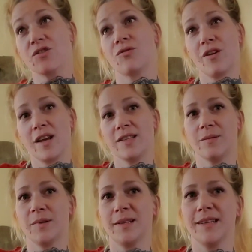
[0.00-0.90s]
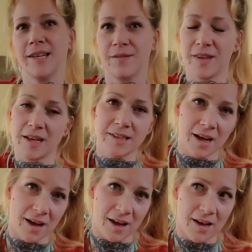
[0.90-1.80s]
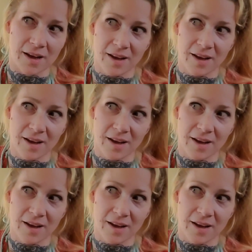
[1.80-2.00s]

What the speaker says: trust and believe that